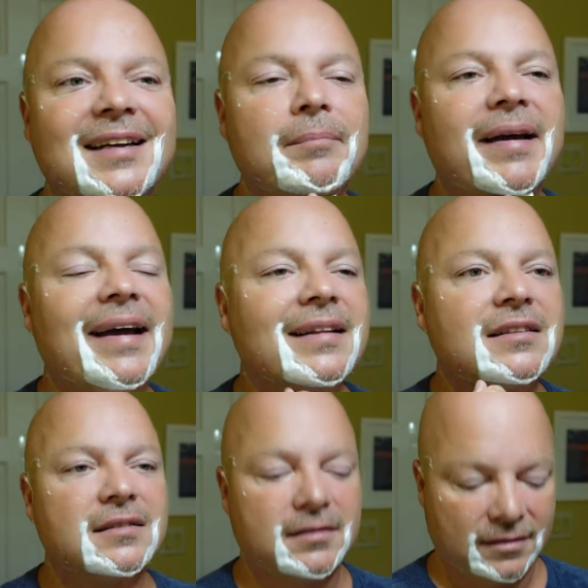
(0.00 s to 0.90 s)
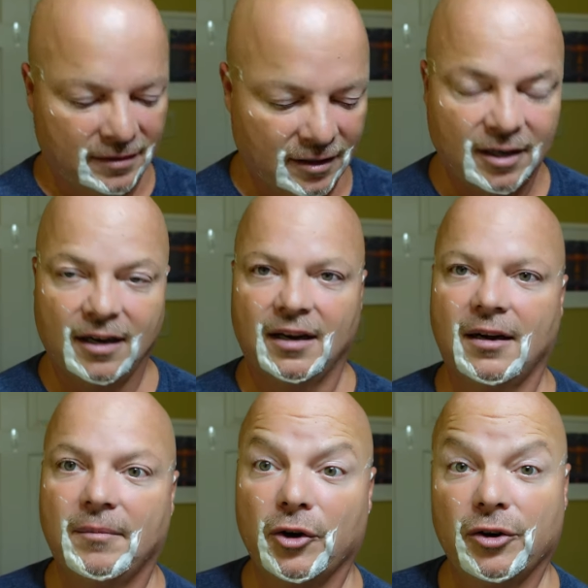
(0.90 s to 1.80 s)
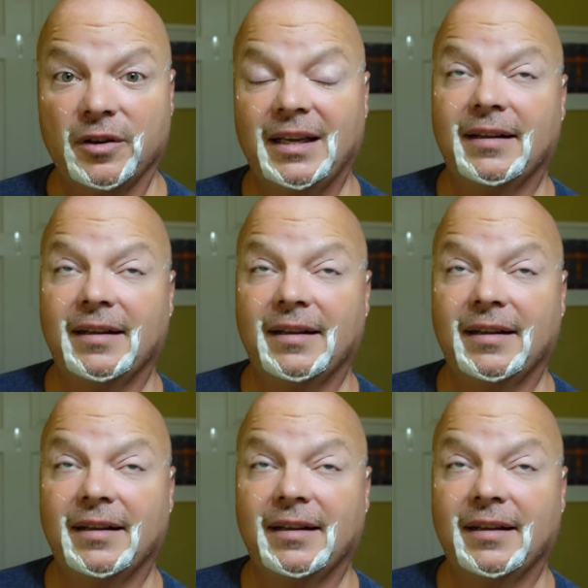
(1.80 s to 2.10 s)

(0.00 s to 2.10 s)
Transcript: and Matt, um, her